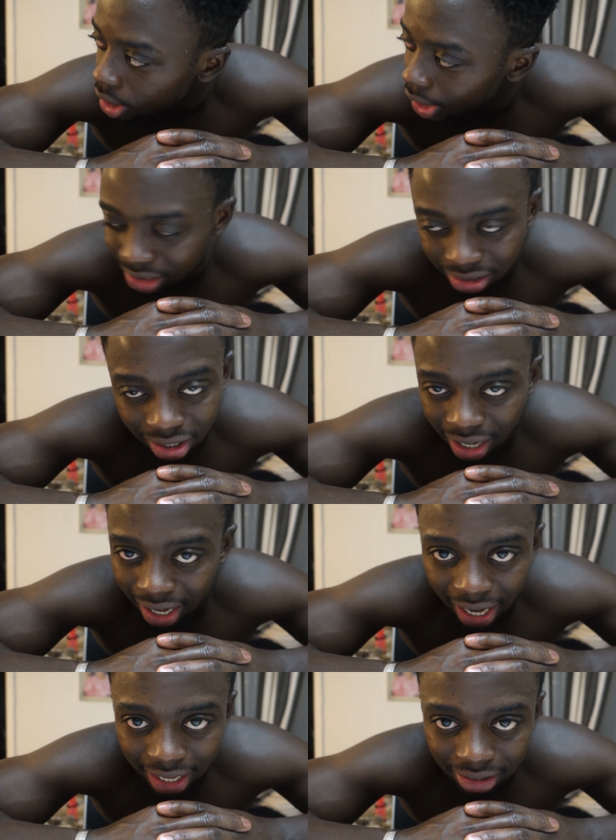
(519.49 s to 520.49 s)
Actually, no, I
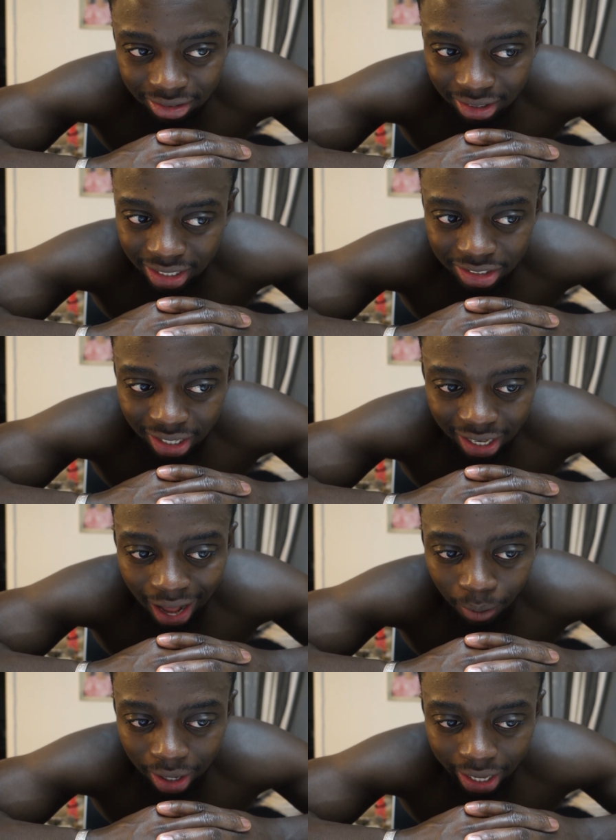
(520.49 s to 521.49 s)
kind of literally an
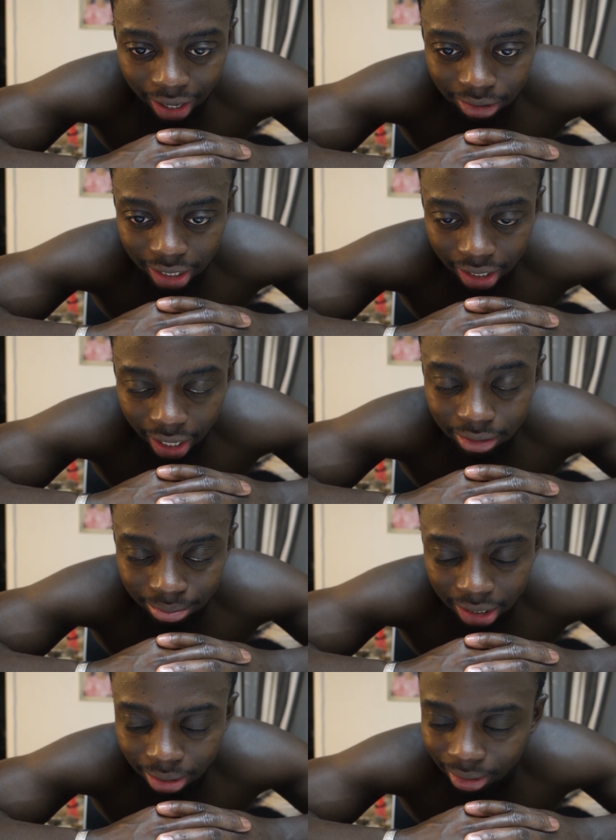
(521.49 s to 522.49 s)
hour later, I was like, okay,
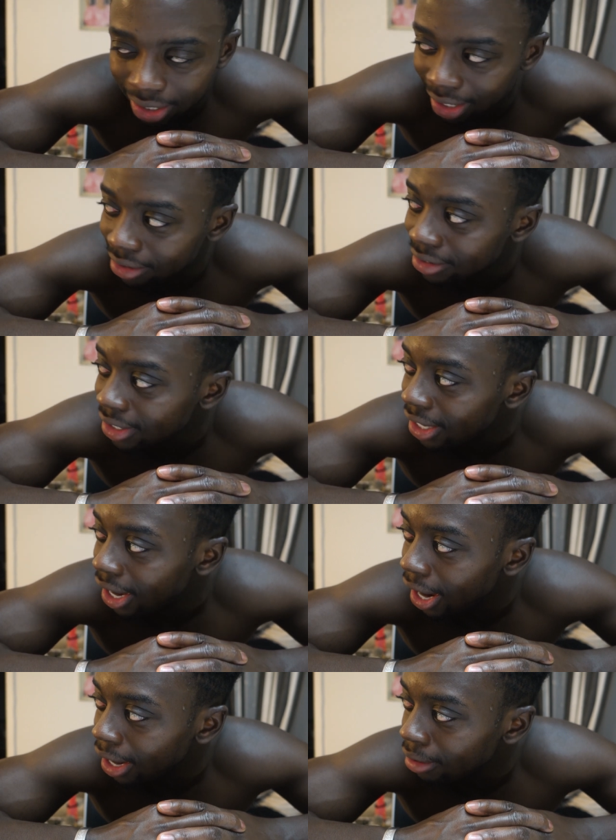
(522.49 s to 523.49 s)
back to work now.
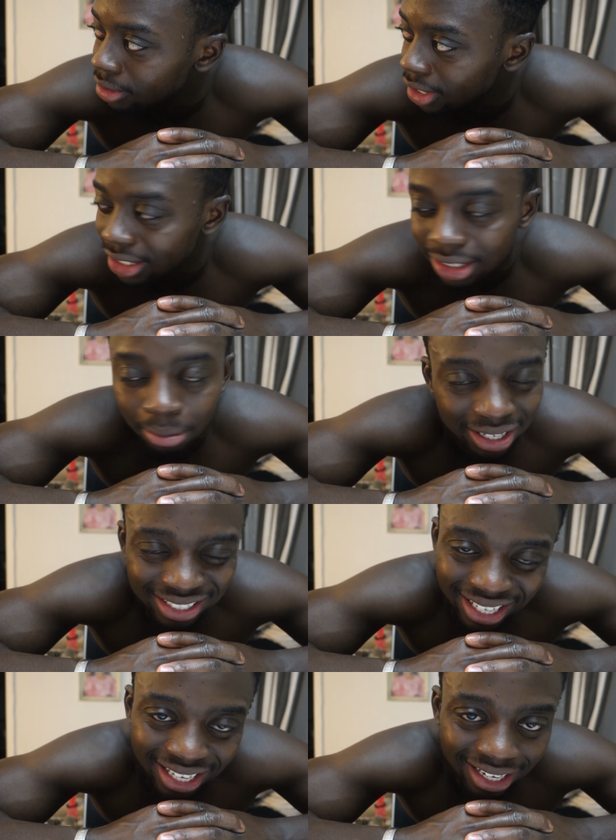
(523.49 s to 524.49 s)
Um, so that's the that's
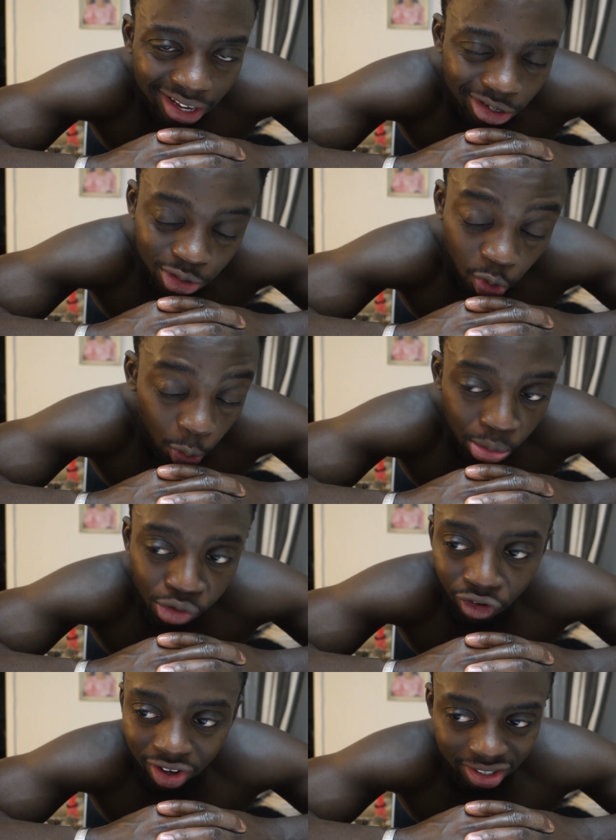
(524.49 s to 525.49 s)
the key there. You just gotta
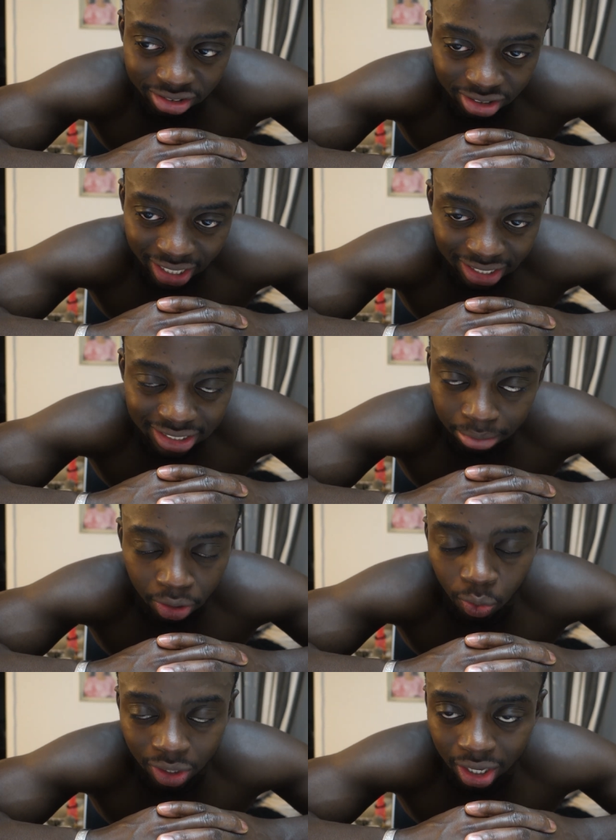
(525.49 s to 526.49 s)
move on and just accept
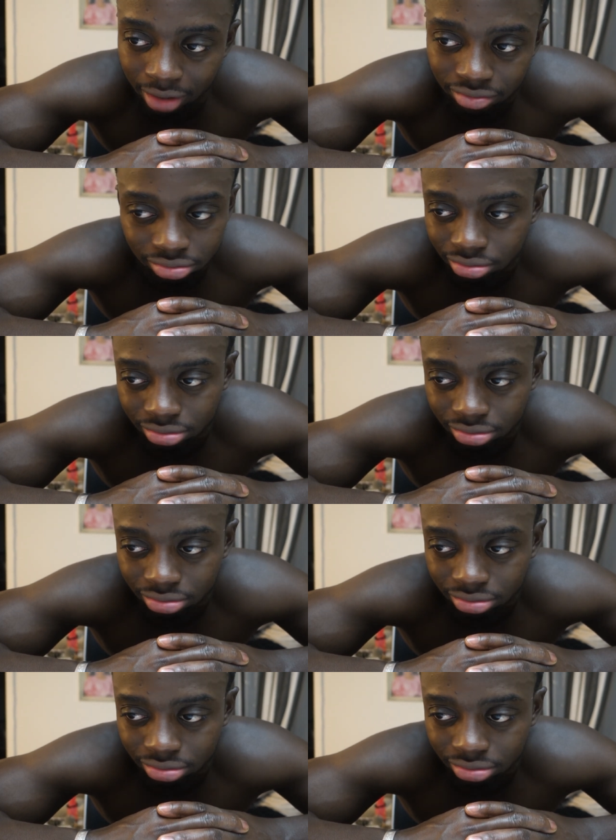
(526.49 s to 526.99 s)
that you did it.